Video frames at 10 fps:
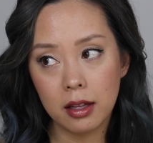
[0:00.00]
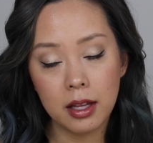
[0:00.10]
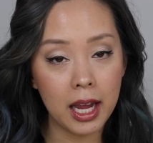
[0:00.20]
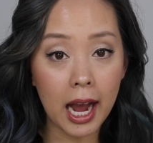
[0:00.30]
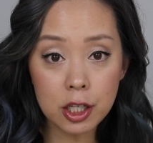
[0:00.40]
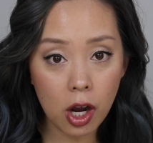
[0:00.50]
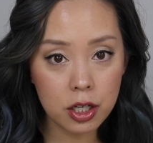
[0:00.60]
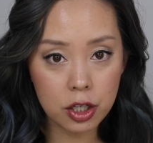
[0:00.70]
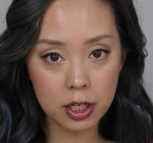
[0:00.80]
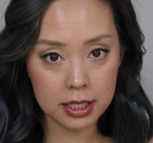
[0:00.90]
like I talked
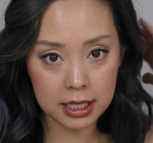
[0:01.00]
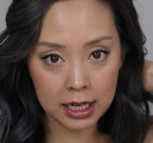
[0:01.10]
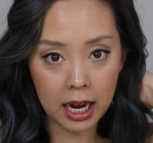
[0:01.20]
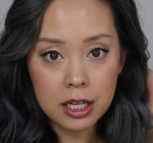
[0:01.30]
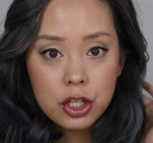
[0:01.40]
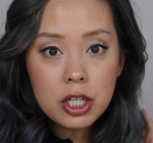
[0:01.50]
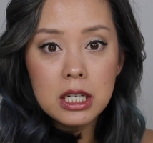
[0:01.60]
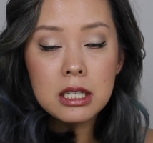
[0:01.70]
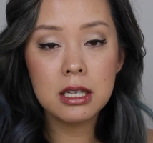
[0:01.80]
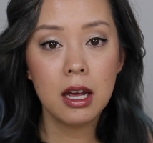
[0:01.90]
to Christina,
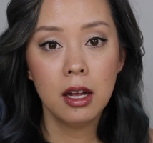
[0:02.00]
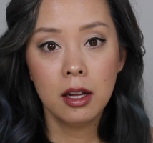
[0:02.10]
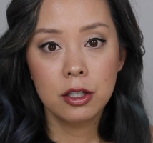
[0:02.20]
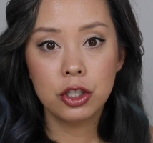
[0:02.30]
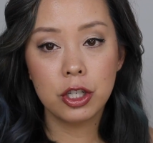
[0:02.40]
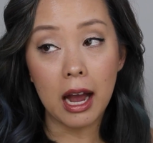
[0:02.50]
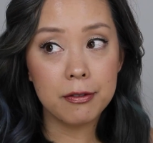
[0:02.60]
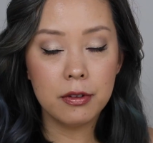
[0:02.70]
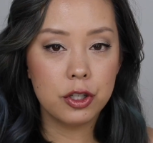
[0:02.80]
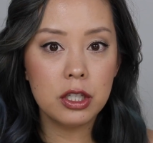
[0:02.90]
she's
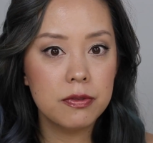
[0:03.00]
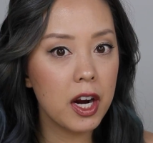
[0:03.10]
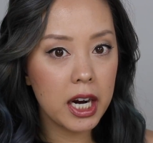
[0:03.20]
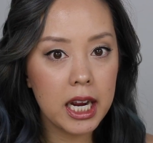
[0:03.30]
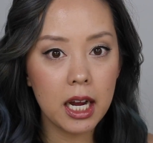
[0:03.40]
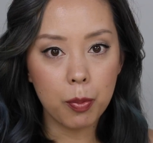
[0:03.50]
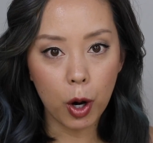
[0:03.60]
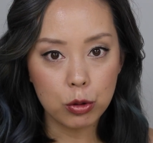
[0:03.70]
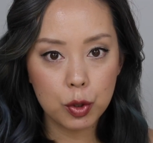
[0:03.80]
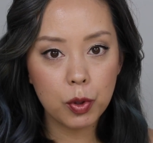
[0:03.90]
very
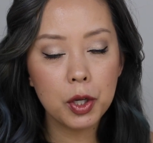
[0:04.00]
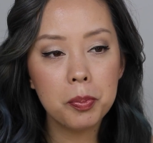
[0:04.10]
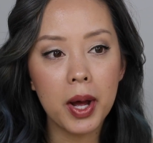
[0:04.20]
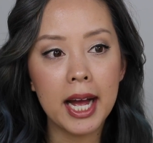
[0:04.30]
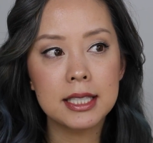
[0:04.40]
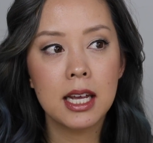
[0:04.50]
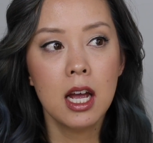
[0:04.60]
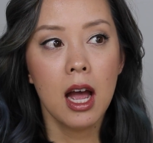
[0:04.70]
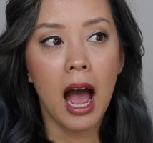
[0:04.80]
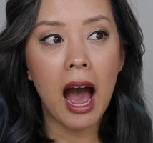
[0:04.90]
approachable, but
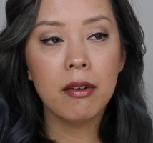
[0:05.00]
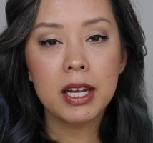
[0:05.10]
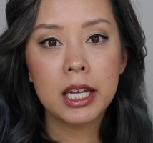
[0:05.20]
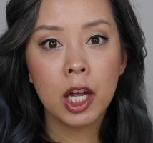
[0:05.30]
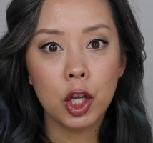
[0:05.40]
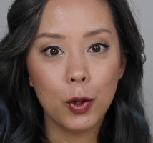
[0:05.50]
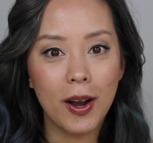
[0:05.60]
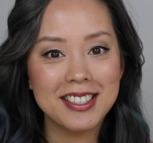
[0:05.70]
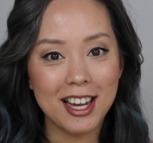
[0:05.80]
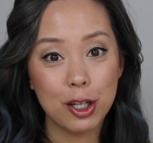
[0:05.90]
having you
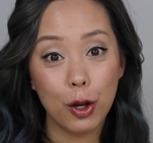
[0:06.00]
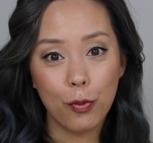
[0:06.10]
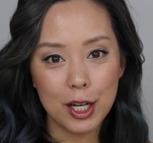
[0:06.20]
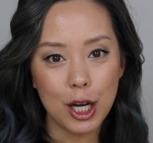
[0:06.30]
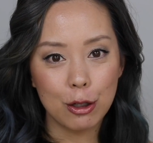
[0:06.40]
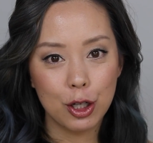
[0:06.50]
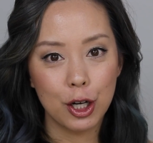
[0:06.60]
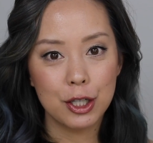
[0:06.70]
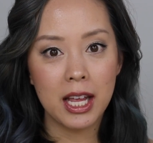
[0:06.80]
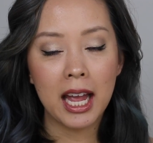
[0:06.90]
guys actually reach out to
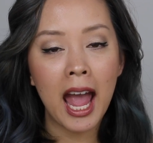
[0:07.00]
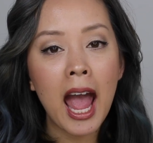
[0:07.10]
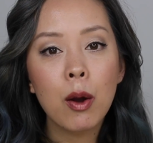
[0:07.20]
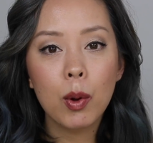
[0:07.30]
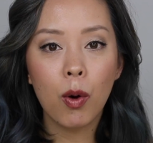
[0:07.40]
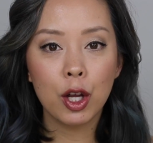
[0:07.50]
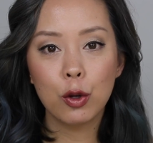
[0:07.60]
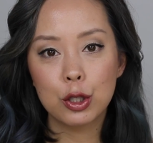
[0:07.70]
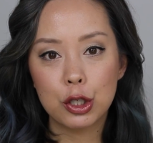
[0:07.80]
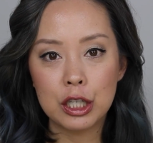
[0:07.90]
her saying, hey, we want you
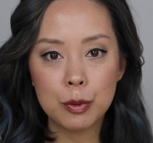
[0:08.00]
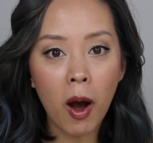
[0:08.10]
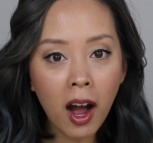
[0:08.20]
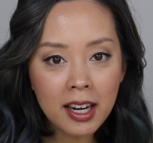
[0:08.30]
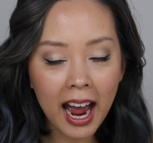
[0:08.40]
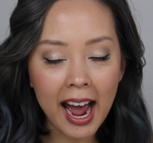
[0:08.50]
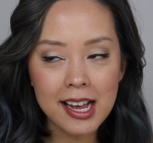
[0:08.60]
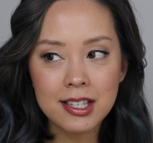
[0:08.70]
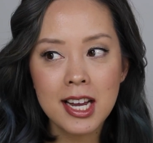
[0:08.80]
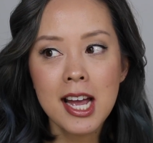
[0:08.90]
on Serein's
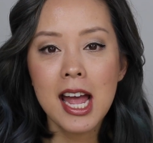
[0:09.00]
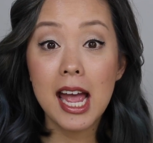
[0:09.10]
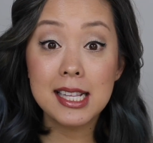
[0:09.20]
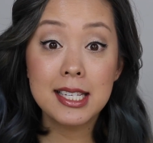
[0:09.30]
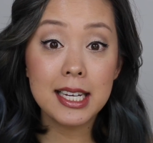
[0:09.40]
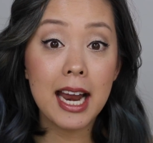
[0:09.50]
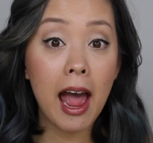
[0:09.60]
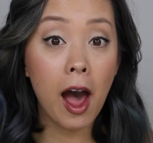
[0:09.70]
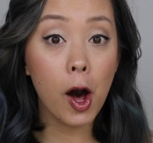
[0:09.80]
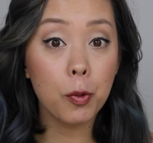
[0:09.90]
podcast, it did
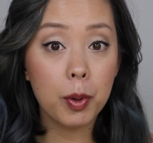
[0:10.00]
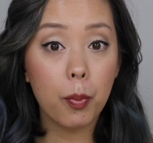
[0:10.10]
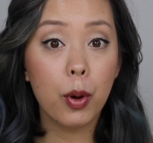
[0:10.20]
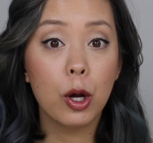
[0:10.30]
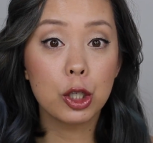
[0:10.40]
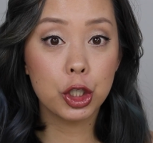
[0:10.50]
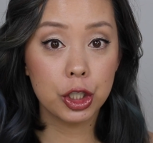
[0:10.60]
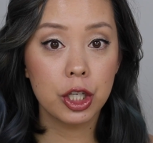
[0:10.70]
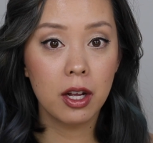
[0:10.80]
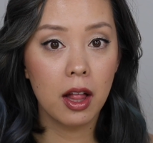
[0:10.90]
help
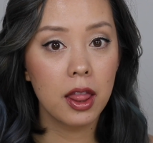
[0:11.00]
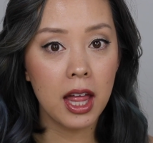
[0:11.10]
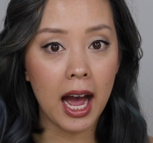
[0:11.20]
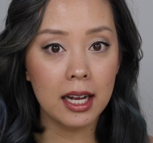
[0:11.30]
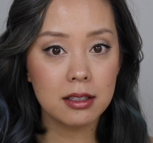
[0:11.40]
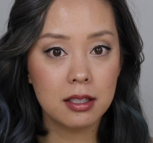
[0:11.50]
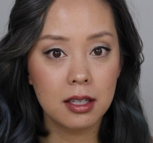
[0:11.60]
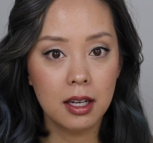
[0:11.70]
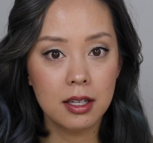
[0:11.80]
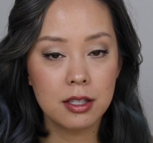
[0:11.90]
push that
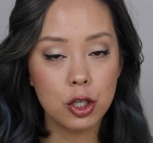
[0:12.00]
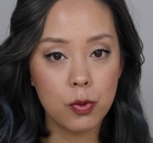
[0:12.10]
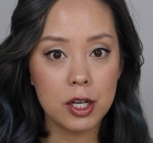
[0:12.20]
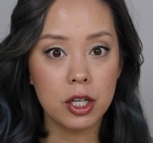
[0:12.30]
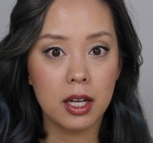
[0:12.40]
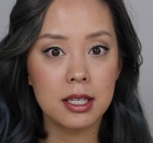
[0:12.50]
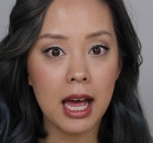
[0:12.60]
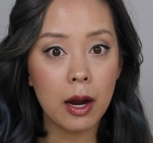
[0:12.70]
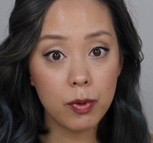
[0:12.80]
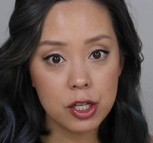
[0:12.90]
situation, because
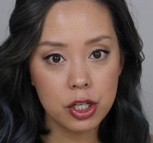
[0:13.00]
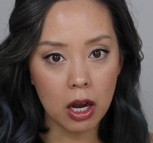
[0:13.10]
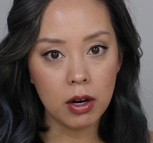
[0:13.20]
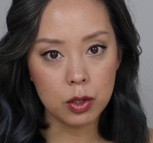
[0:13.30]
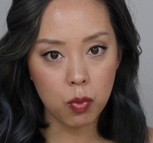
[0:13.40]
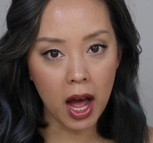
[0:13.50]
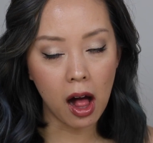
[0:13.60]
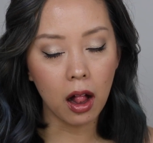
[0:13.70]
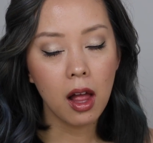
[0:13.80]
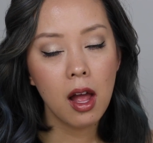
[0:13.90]
I reached out as
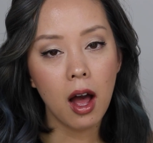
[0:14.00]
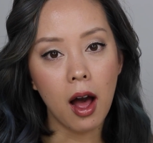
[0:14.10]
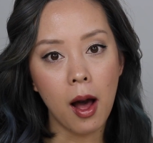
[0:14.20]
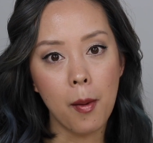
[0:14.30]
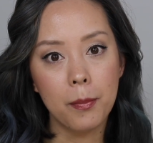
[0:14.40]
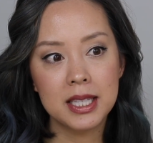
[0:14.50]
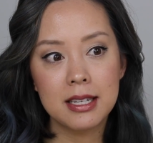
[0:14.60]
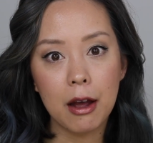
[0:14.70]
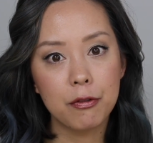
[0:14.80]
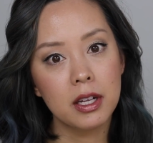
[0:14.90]
well, but
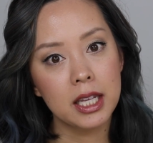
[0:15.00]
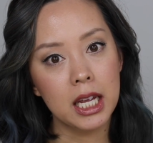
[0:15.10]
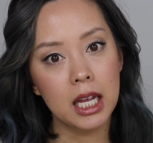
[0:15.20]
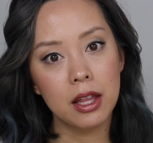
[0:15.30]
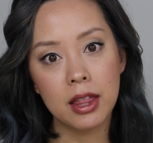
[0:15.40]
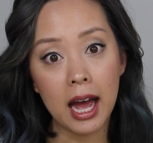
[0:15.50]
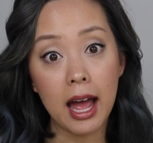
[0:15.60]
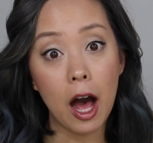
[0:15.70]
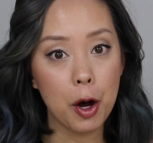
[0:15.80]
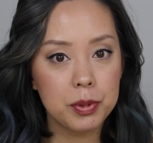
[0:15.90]
definitely that
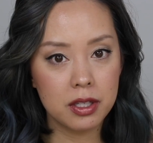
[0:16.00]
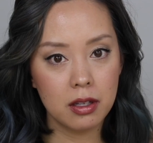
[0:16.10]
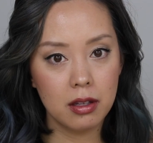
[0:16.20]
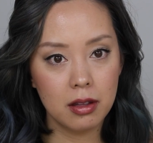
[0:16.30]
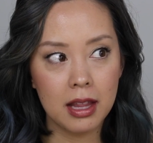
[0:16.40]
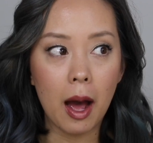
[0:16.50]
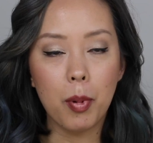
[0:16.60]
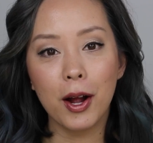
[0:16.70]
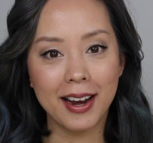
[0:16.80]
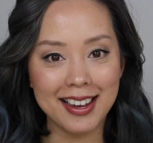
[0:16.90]
helped that
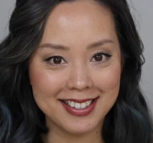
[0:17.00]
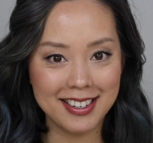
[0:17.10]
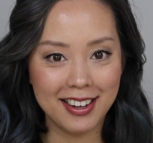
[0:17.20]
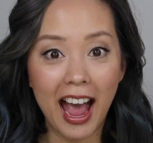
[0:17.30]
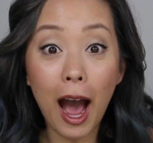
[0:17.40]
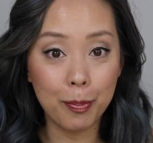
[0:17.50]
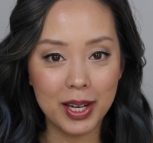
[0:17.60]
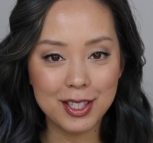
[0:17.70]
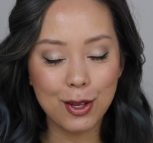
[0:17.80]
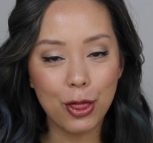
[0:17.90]
podcast
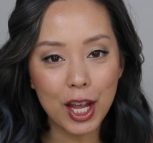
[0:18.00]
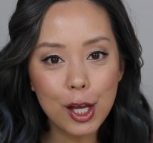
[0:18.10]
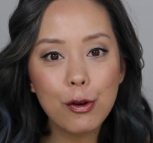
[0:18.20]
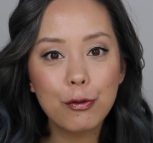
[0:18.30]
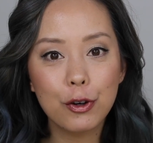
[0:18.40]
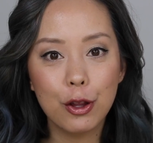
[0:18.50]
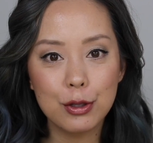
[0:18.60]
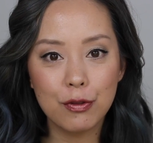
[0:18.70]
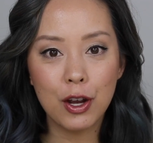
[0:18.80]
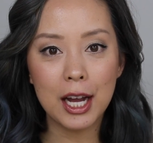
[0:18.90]
happen. So thank you for
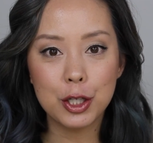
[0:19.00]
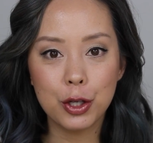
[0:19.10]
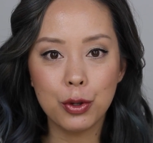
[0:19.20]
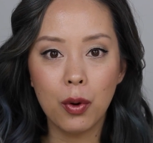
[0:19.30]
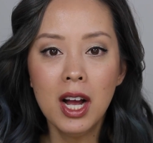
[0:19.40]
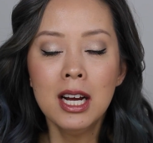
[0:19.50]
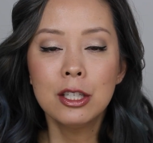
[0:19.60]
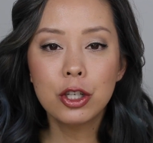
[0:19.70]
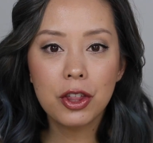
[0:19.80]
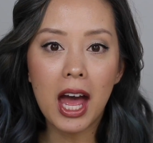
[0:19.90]
those of you guys who
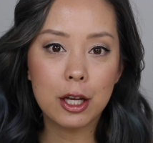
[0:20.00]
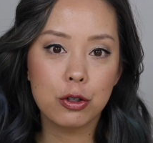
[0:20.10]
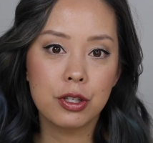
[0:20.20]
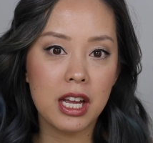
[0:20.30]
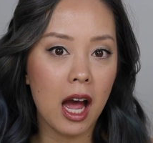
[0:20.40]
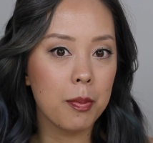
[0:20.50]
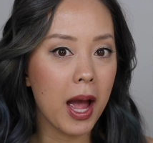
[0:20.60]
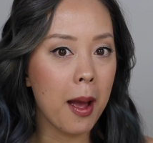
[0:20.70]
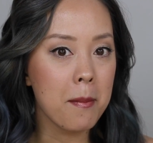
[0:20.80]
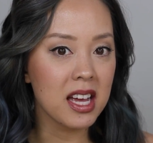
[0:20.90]
took the extra step
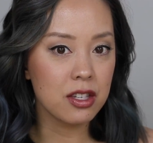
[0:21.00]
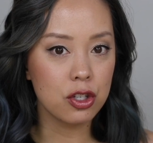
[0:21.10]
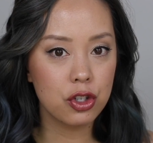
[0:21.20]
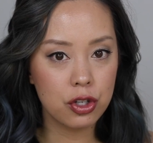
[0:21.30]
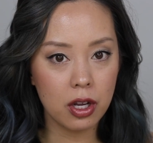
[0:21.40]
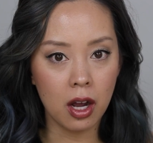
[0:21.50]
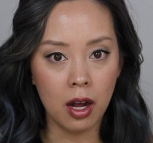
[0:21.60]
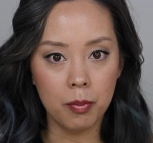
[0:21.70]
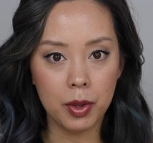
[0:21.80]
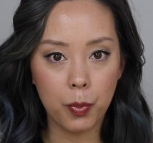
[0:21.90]
and messaged
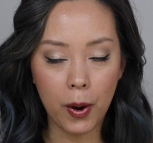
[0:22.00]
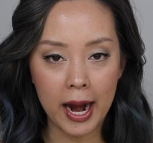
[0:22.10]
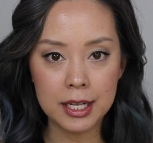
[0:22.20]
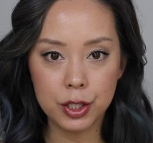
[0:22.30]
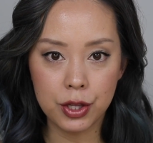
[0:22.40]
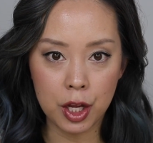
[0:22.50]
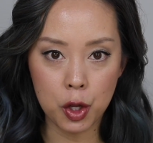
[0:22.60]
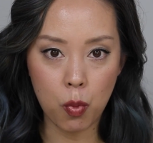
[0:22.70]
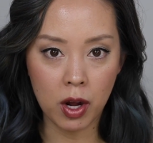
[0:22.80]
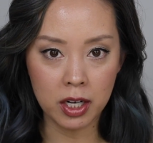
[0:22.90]
the brands that
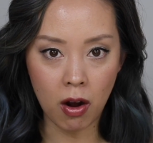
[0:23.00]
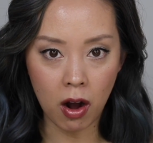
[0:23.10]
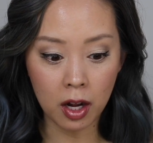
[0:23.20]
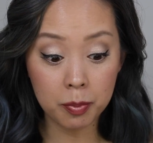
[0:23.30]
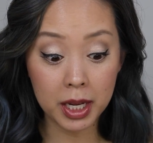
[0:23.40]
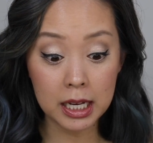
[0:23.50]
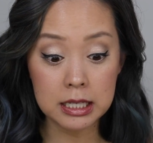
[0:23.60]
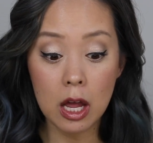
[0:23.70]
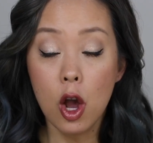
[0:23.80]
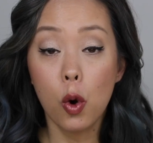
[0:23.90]
you wanted on,
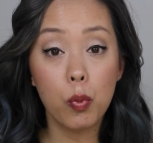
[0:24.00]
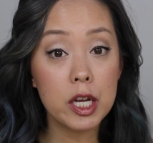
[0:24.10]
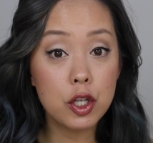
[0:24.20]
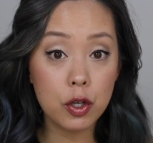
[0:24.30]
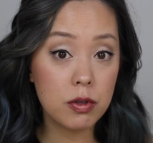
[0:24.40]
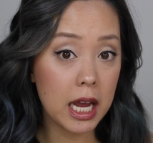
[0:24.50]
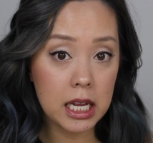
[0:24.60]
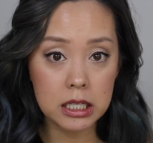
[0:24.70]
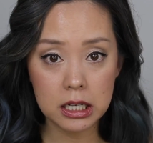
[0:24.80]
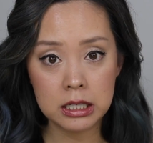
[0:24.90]
because we do take
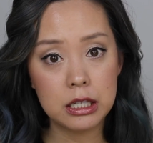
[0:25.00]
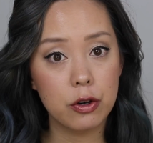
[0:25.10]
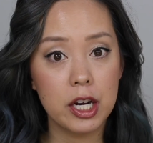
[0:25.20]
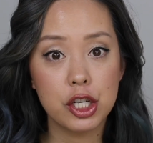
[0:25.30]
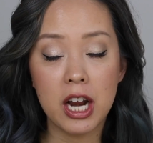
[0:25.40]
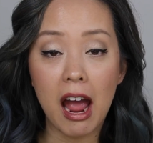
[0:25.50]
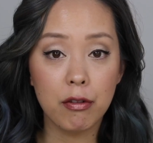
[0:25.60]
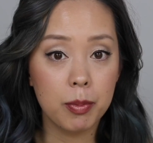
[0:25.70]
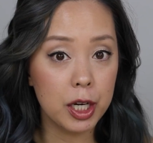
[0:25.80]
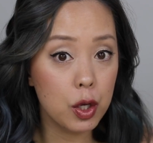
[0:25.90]
into consideration
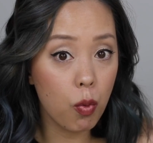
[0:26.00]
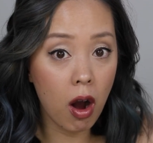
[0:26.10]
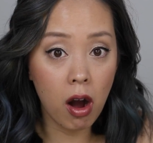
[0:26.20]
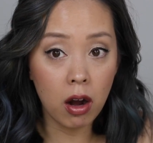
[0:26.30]
everybody you want